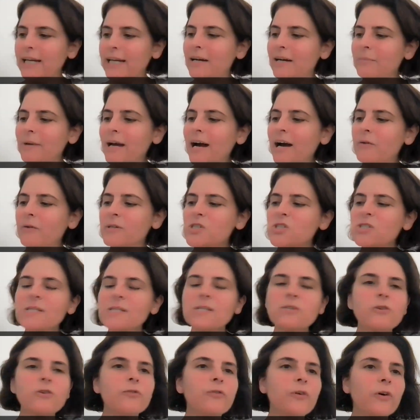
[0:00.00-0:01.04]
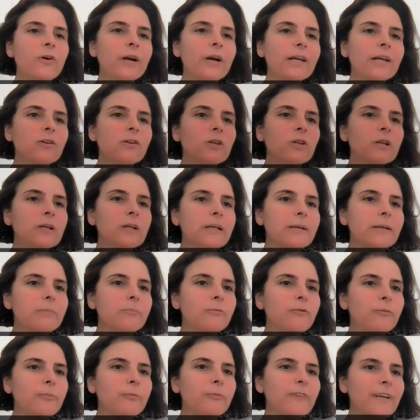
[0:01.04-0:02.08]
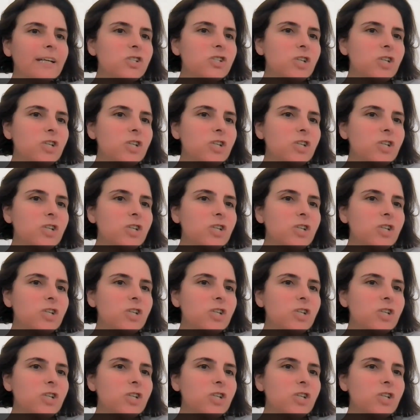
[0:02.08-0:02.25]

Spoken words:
I was just referring to the finishing